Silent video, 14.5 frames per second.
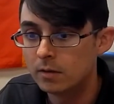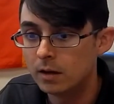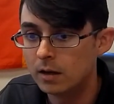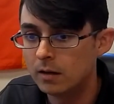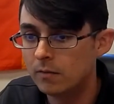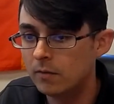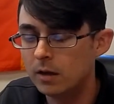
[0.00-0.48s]

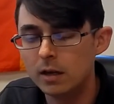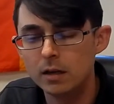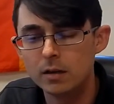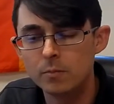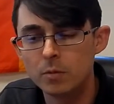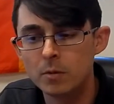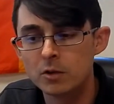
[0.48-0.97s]

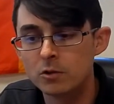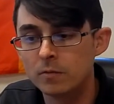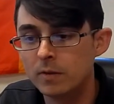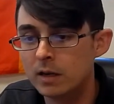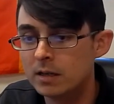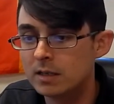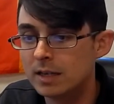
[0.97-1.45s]
Premier Store
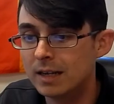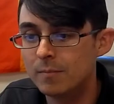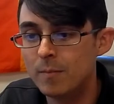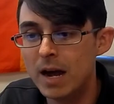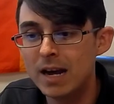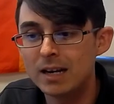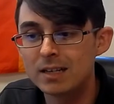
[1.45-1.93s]
event
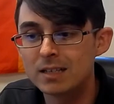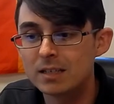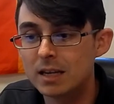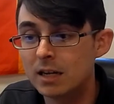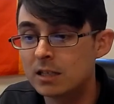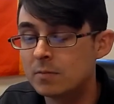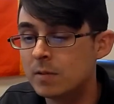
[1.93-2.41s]
at
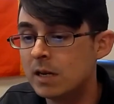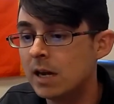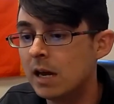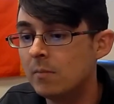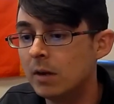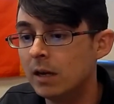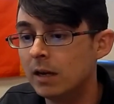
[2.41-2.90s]
Max XP
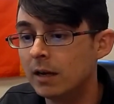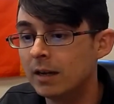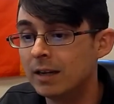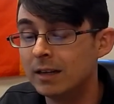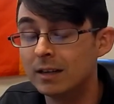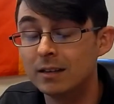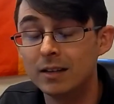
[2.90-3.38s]

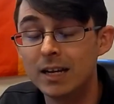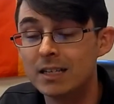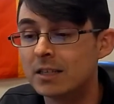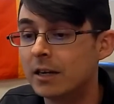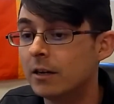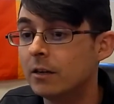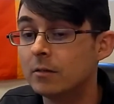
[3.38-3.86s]
Gaming in
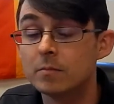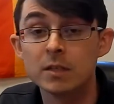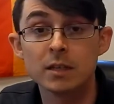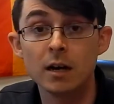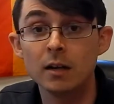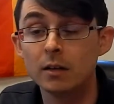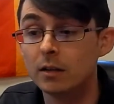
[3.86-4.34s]
Glasgow,
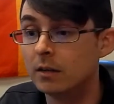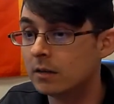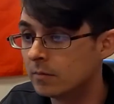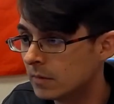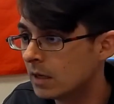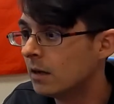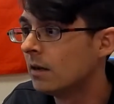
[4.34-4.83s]
Scotland.
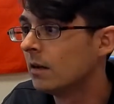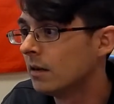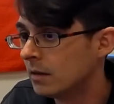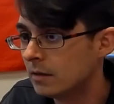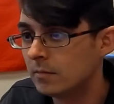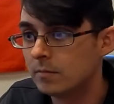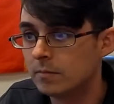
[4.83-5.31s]

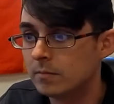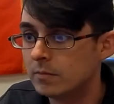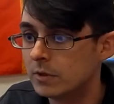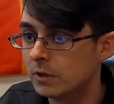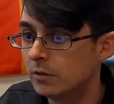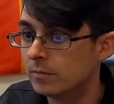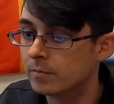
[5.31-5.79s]

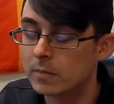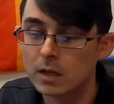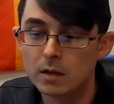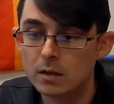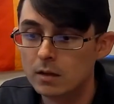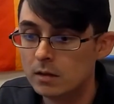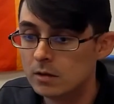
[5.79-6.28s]
So
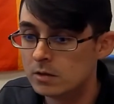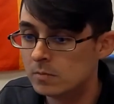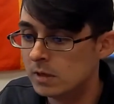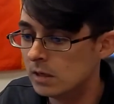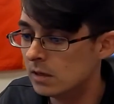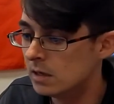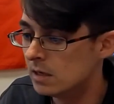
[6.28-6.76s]
those
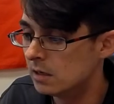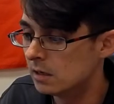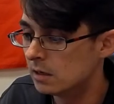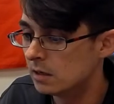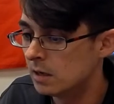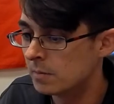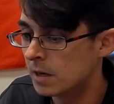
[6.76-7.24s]
will be the
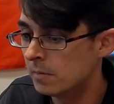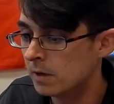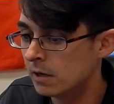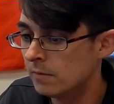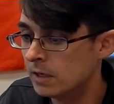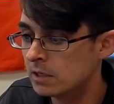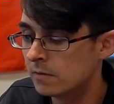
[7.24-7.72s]

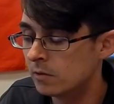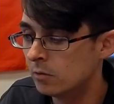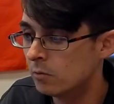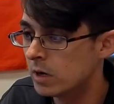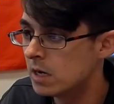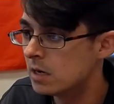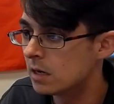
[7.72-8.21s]
upcoming events for
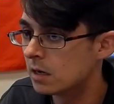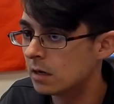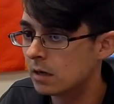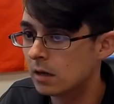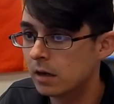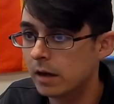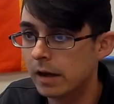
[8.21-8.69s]
the week.
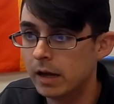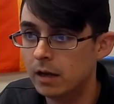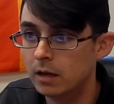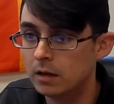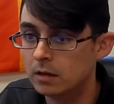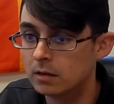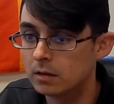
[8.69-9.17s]

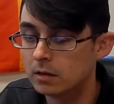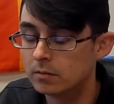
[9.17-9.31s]
And